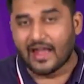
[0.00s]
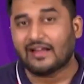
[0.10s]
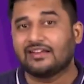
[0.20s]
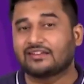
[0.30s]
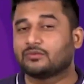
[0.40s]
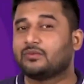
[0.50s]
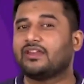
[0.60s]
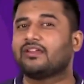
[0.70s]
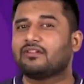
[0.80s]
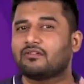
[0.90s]
And yes,
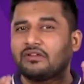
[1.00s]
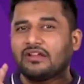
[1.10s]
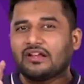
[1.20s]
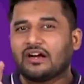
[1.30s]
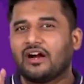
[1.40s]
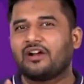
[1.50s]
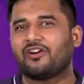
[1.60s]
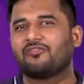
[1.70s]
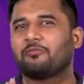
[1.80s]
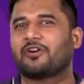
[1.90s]
whenever we heard
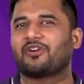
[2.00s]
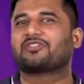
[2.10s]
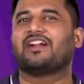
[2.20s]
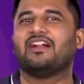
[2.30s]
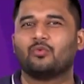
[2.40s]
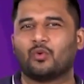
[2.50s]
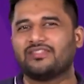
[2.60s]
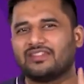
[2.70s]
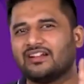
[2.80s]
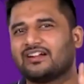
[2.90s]
of peroxide,
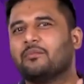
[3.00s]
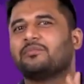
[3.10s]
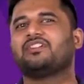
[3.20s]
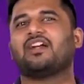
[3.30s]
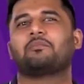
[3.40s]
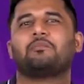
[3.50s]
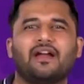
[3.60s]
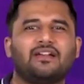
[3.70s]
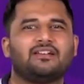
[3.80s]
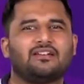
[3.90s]
one thing comes in our
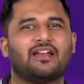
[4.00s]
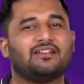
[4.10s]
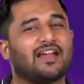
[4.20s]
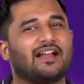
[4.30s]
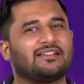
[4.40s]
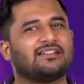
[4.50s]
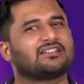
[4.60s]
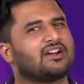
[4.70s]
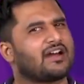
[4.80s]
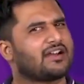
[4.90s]
mind, and that is
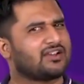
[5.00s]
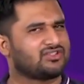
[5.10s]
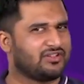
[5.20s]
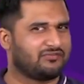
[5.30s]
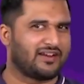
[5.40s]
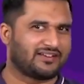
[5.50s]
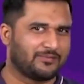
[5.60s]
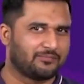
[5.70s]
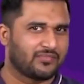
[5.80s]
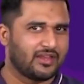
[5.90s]
Kharash
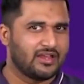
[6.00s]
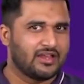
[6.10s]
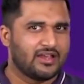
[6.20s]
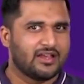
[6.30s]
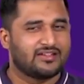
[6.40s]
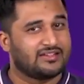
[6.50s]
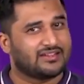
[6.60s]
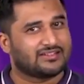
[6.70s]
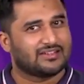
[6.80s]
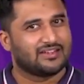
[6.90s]
effect.
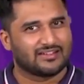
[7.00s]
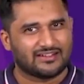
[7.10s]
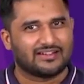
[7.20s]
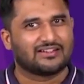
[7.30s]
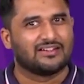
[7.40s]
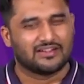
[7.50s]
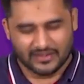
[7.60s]
Yes, isn't it?